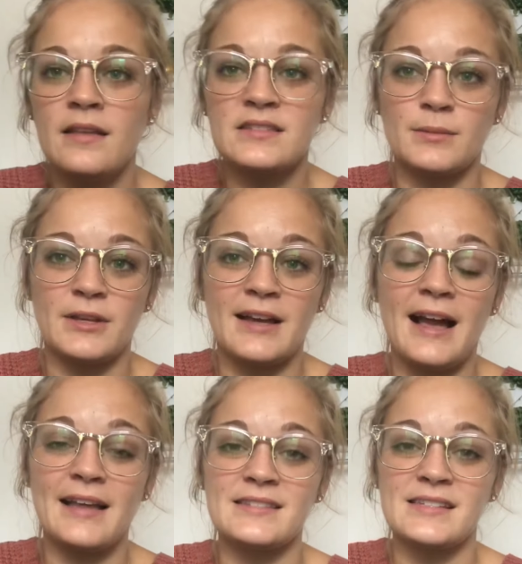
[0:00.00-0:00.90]
Some of the
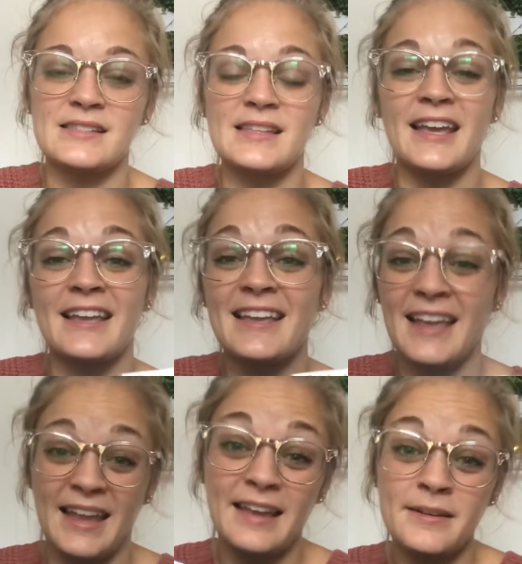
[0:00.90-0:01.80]
cons is it
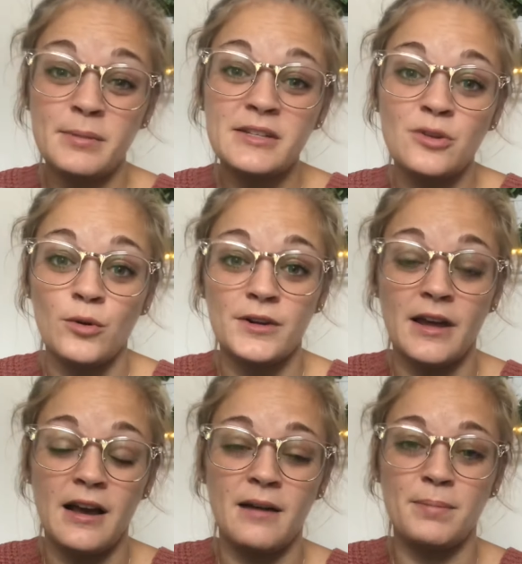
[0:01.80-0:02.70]
can be torn
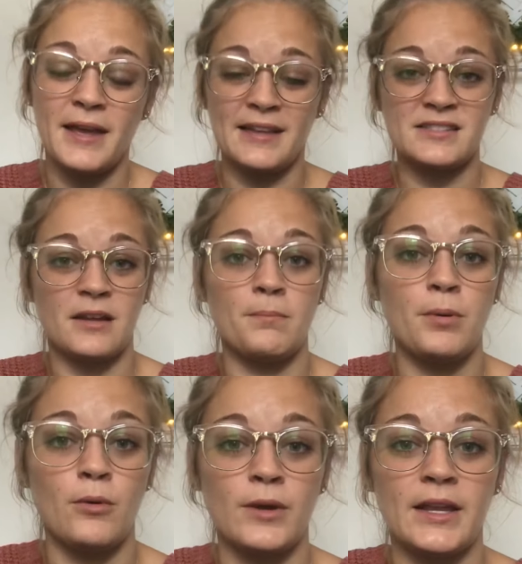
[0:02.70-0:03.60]
up at some
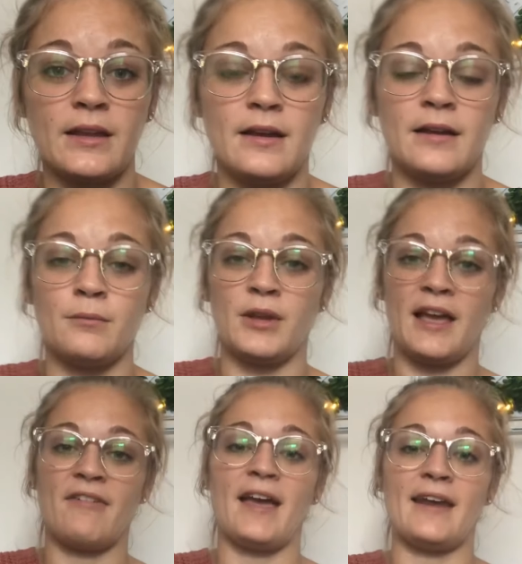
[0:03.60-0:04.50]
point. We
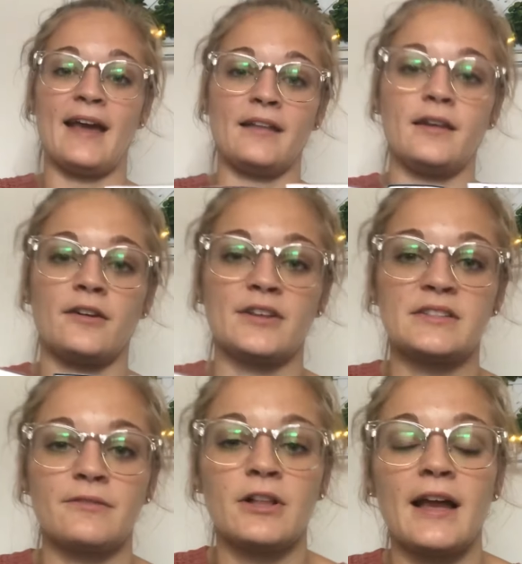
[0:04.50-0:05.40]
have had highly
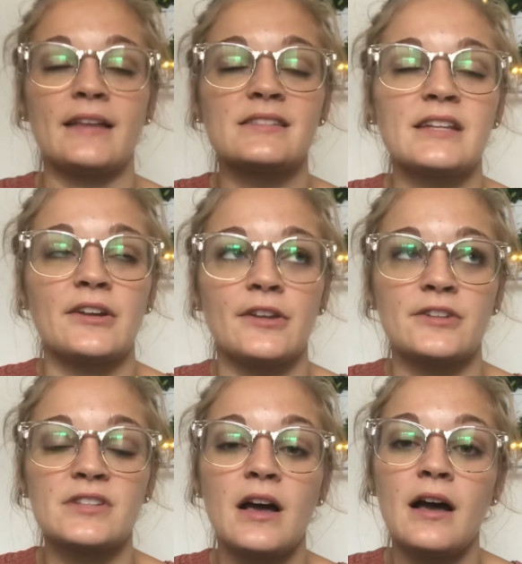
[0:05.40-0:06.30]
aggressive clients tear
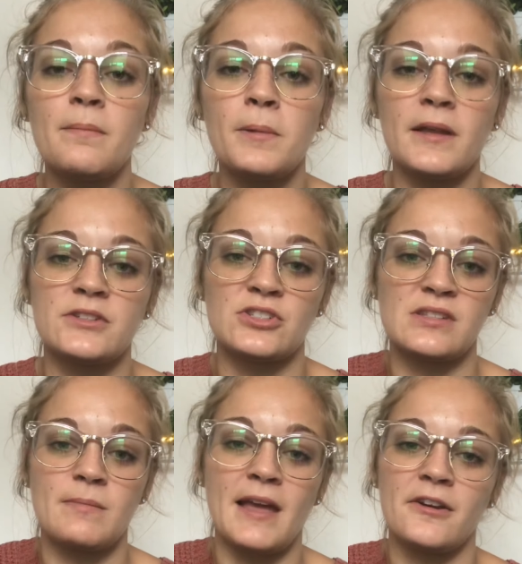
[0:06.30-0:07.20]
theirs up. It's
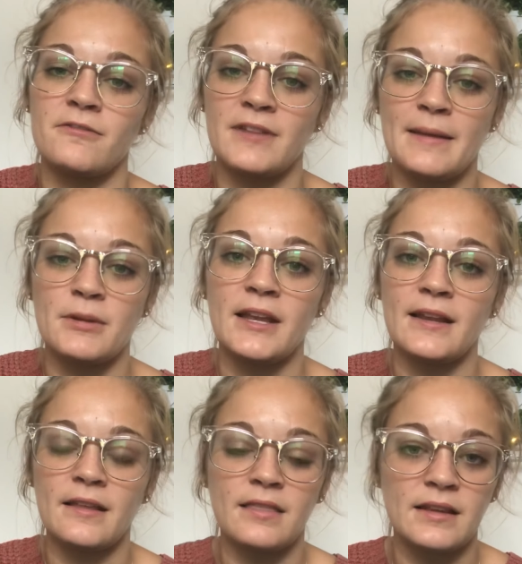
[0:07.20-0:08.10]
just a matter of
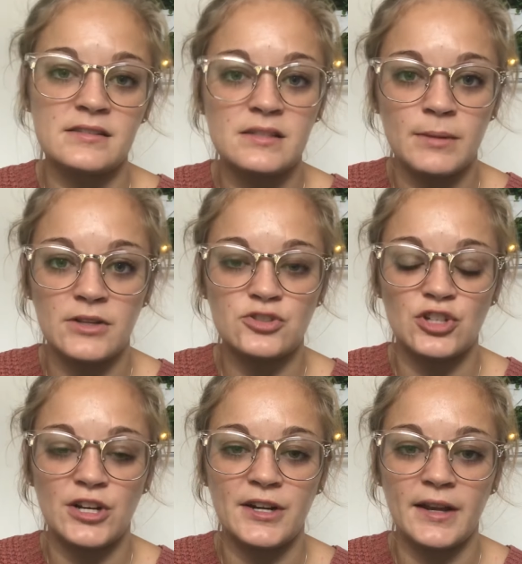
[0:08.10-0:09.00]
laminating things to make
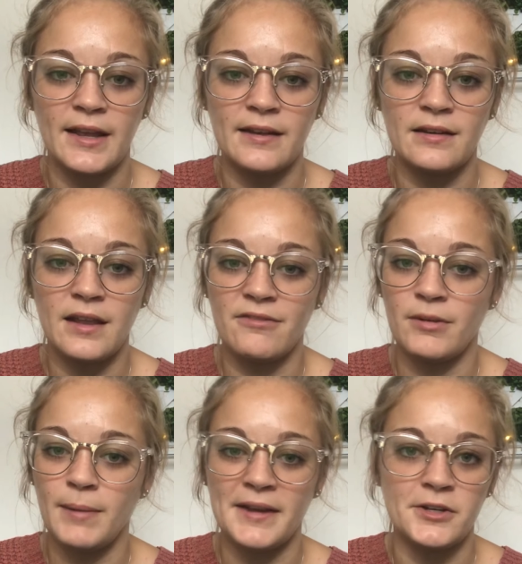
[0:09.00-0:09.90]
sure, and if
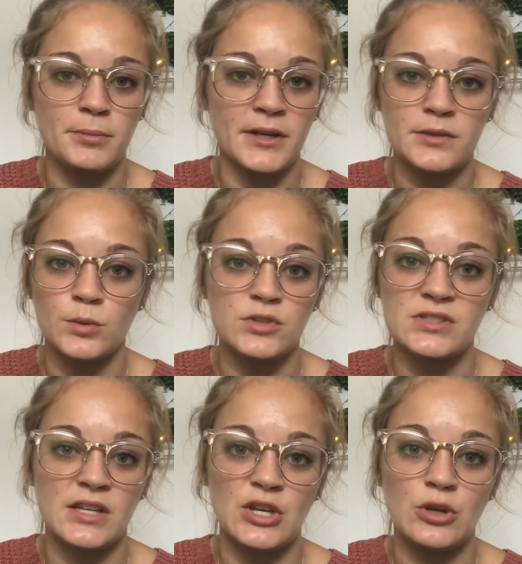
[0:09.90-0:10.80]
a binder breaks, we'll
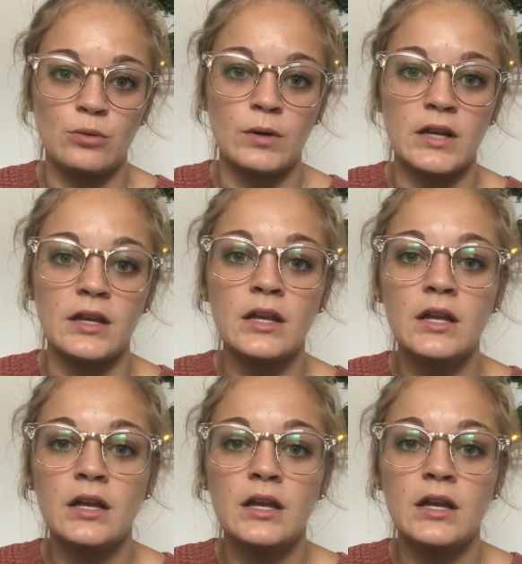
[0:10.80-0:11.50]
just get a new one.